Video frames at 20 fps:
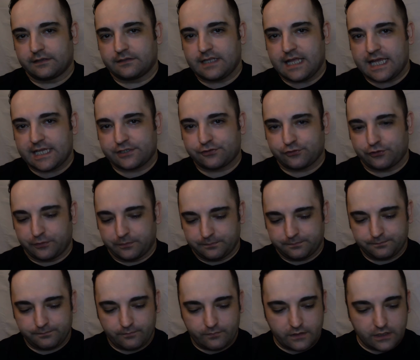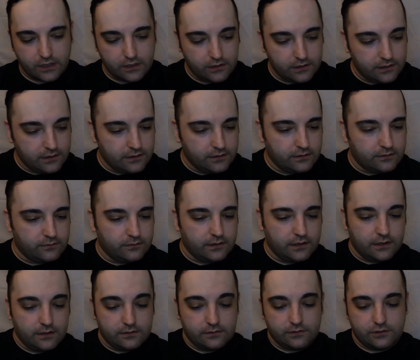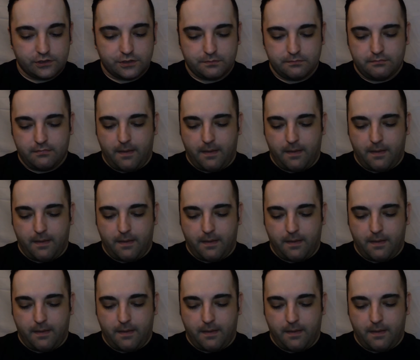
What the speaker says: classroom. Which